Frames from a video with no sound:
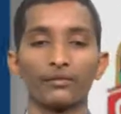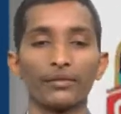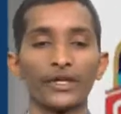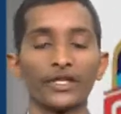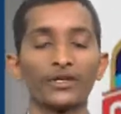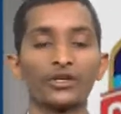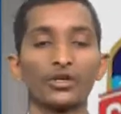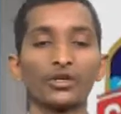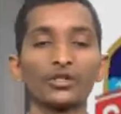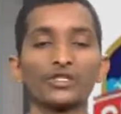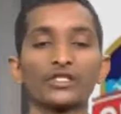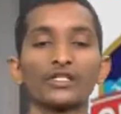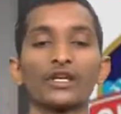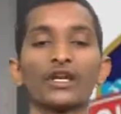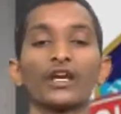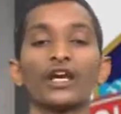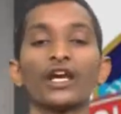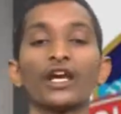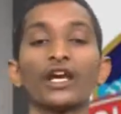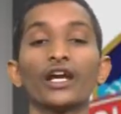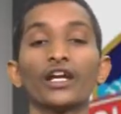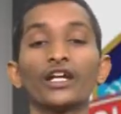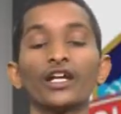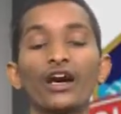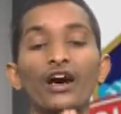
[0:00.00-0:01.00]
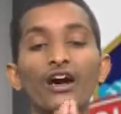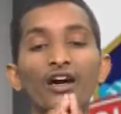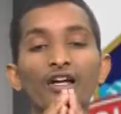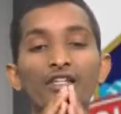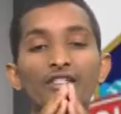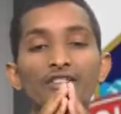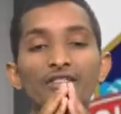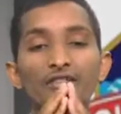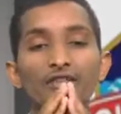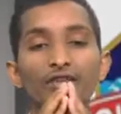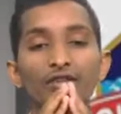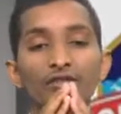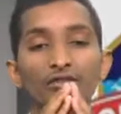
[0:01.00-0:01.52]
because it
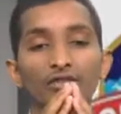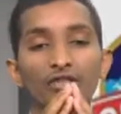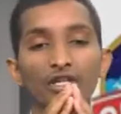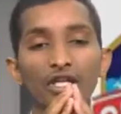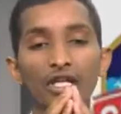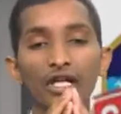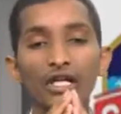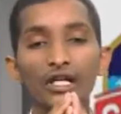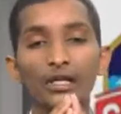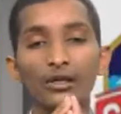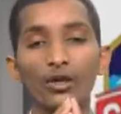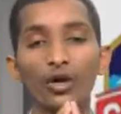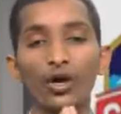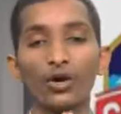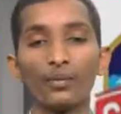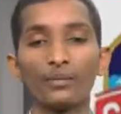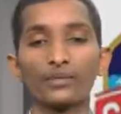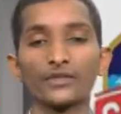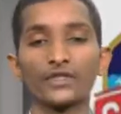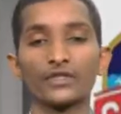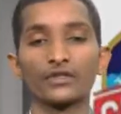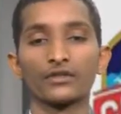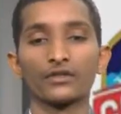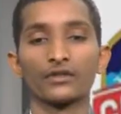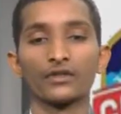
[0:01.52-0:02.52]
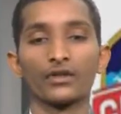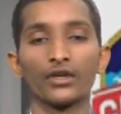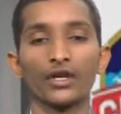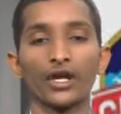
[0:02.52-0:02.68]
has 3 lobes